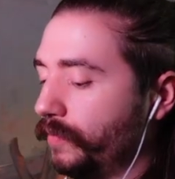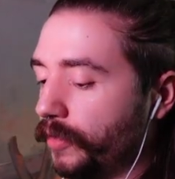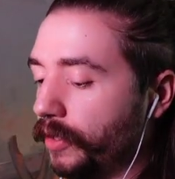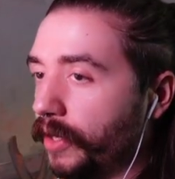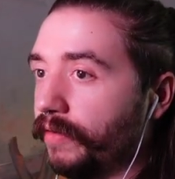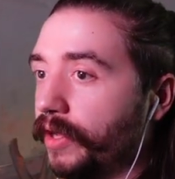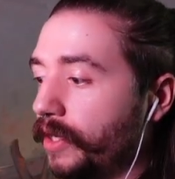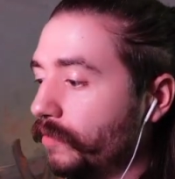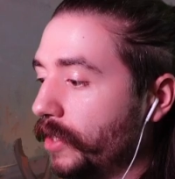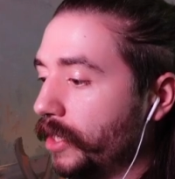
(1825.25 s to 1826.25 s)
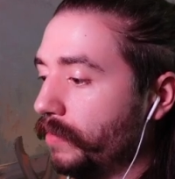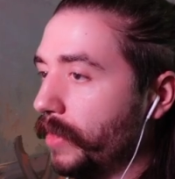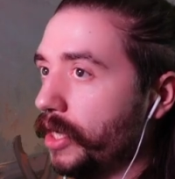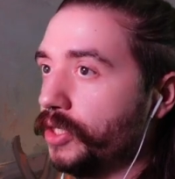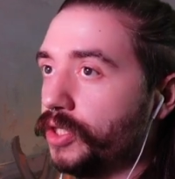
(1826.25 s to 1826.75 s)
We don't have any
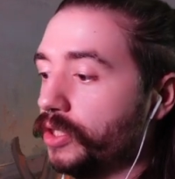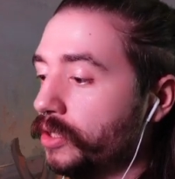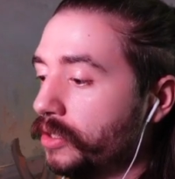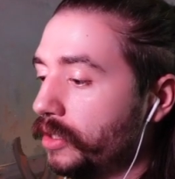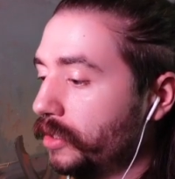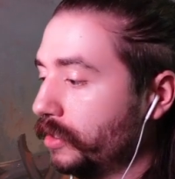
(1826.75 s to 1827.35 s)
reanimation.